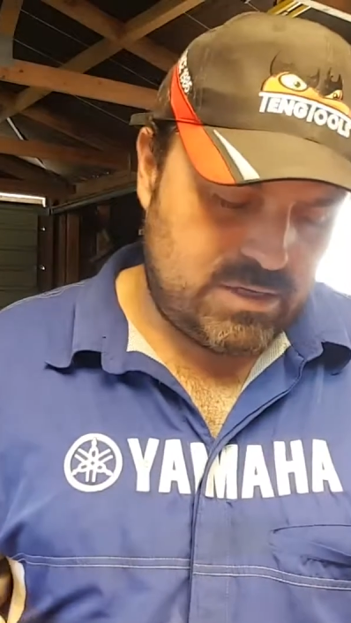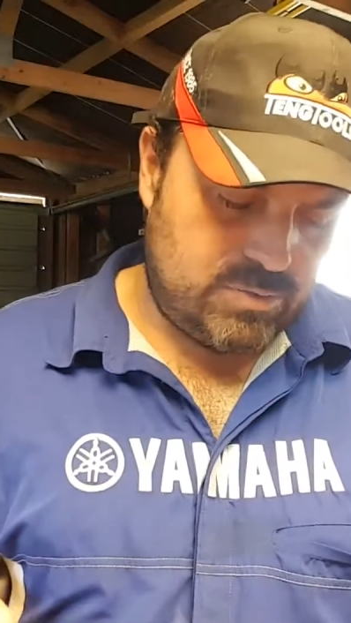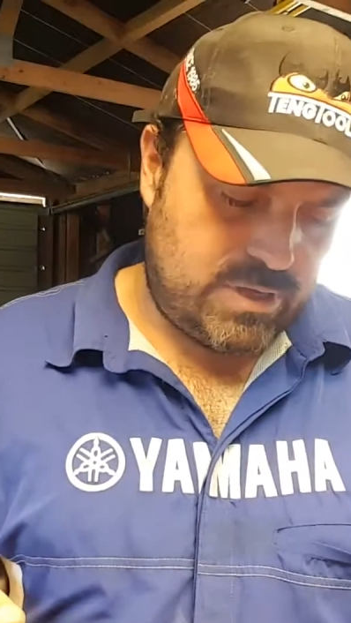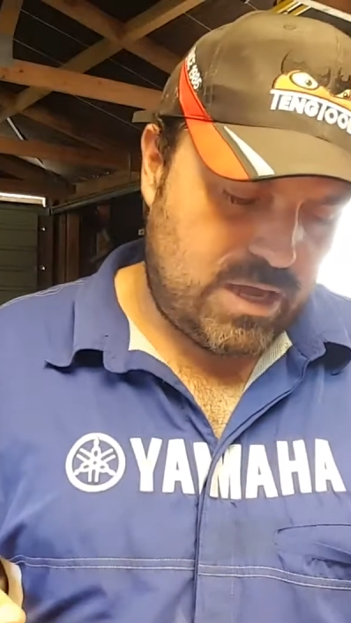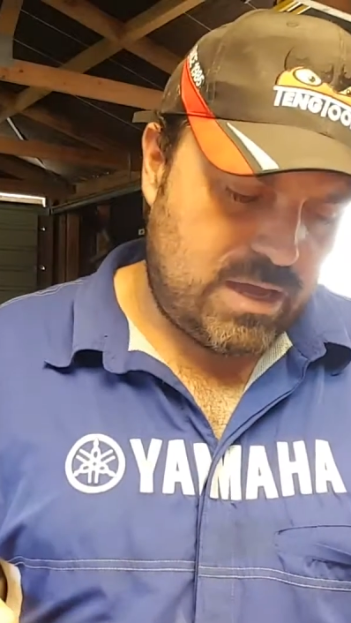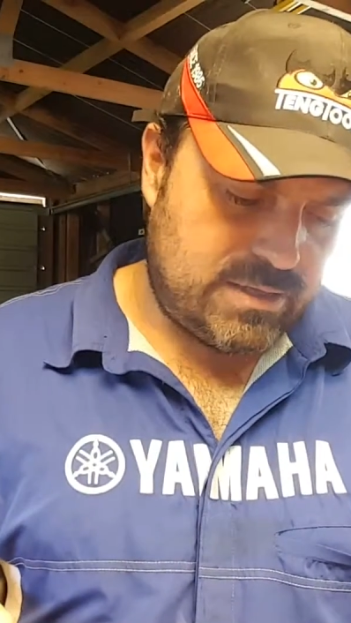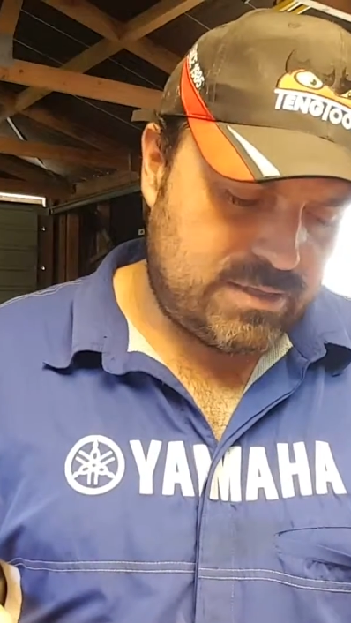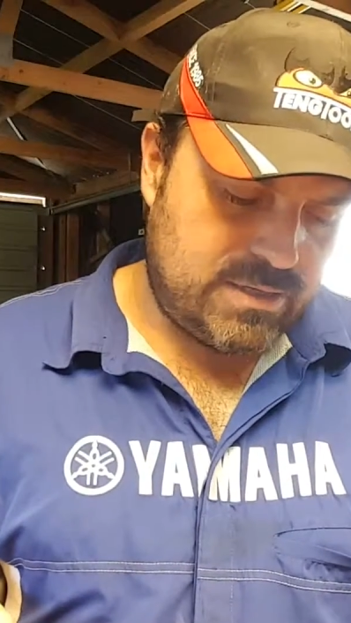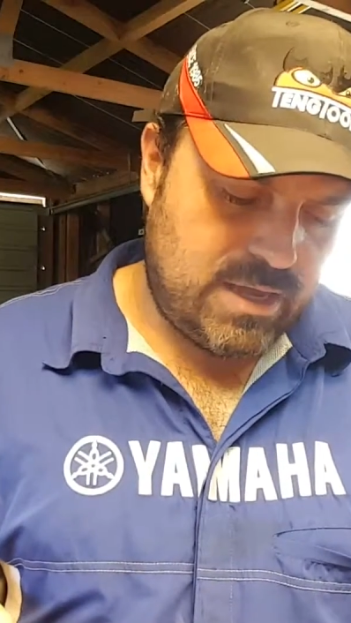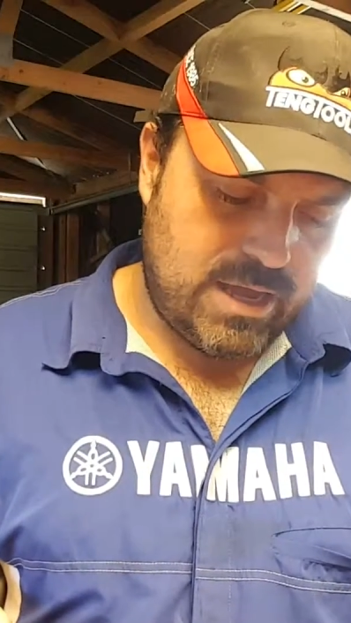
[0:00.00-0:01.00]
as
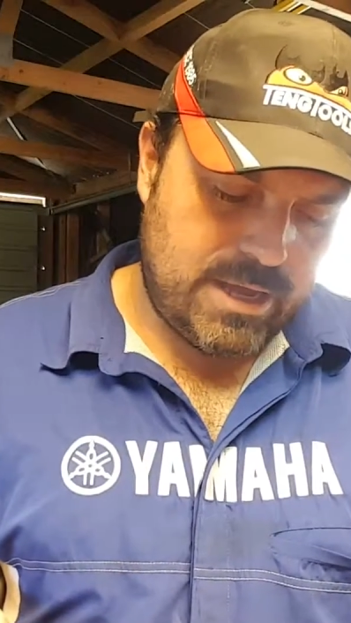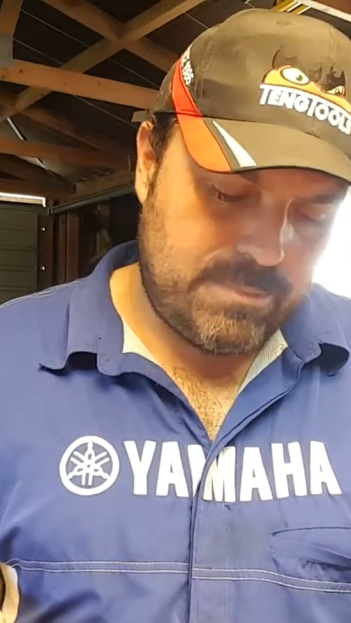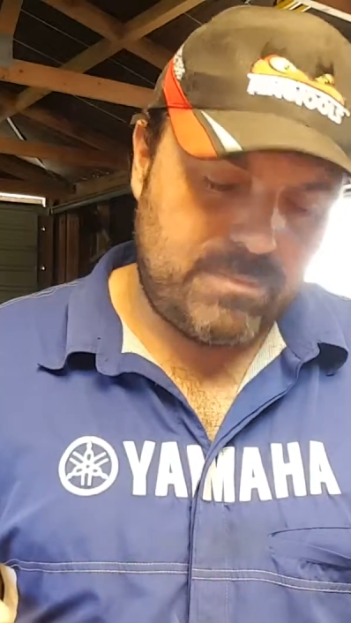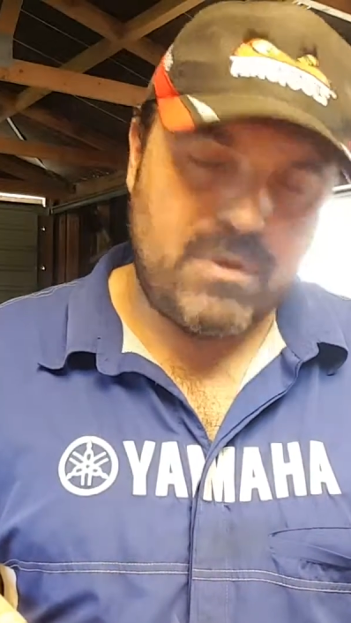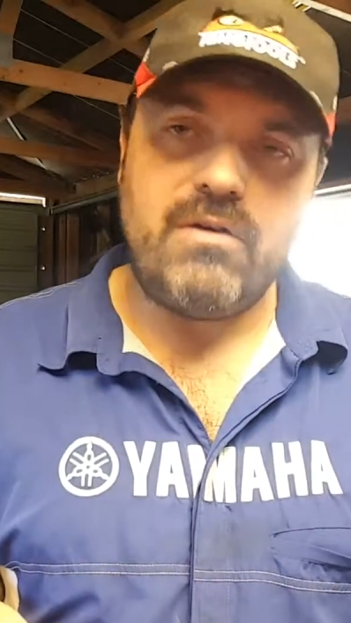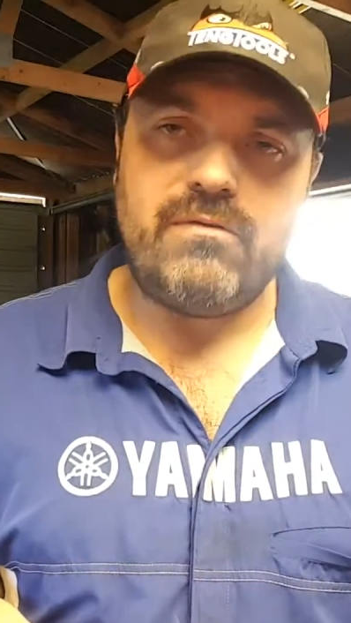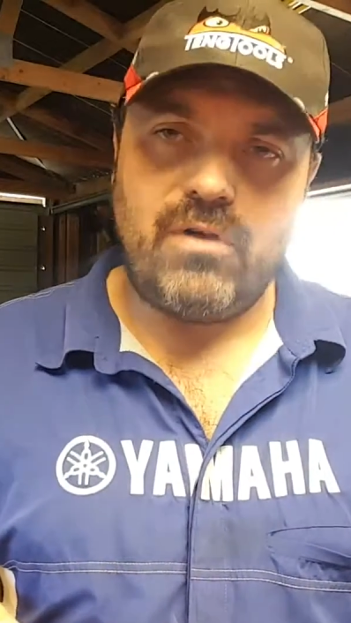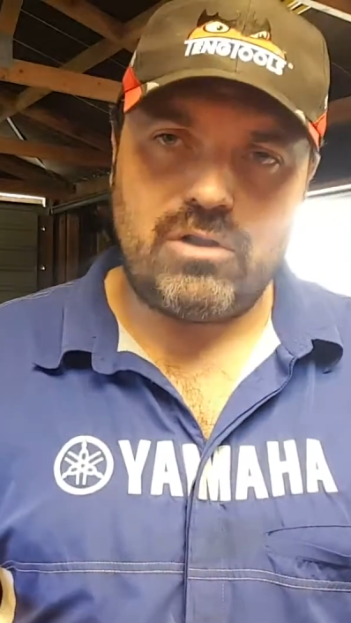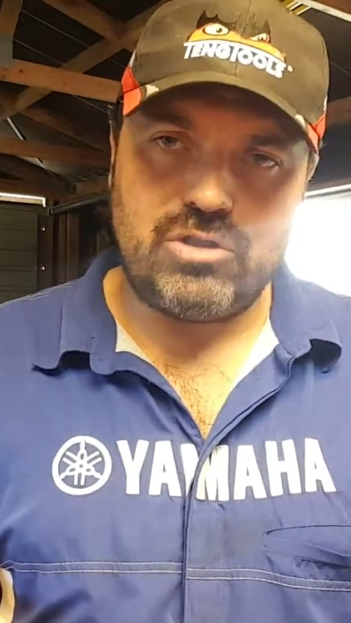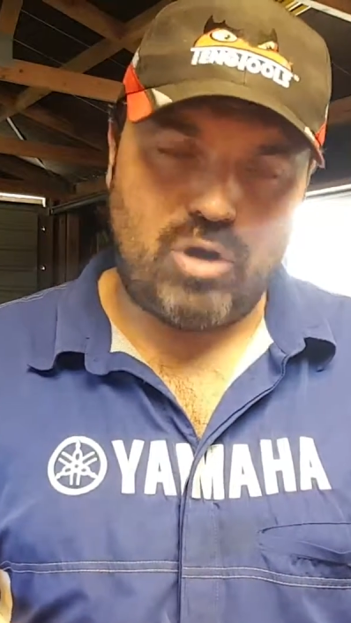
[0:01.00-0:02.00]
regards um,
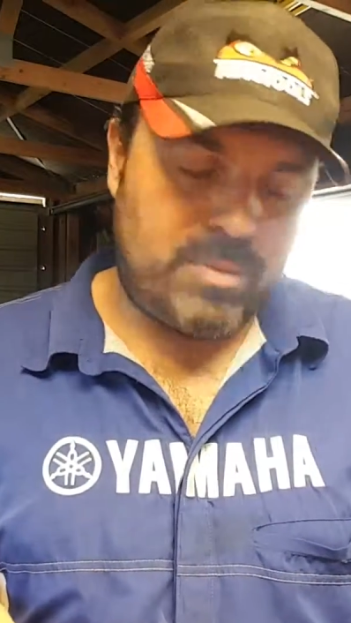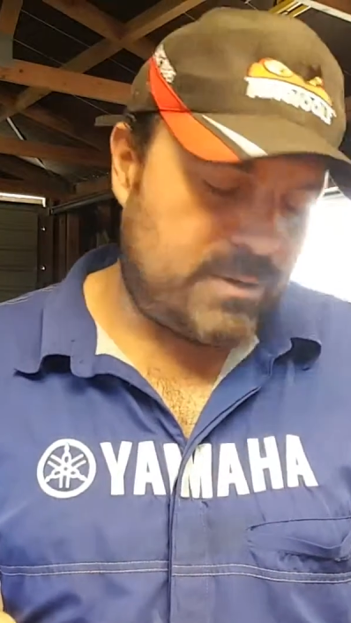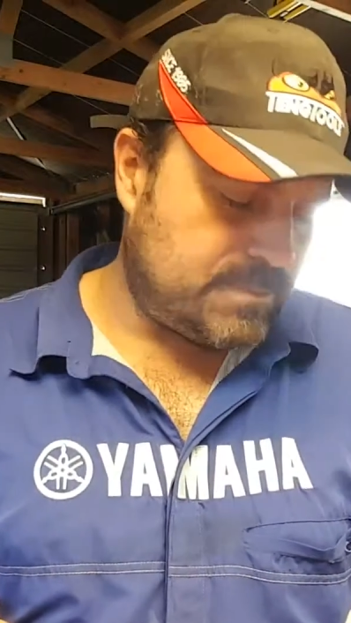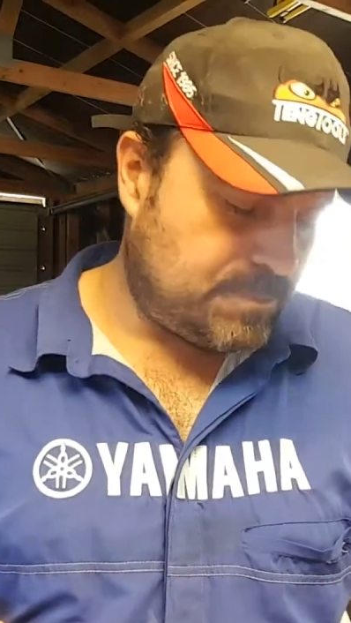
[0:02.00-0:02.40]
volt drop.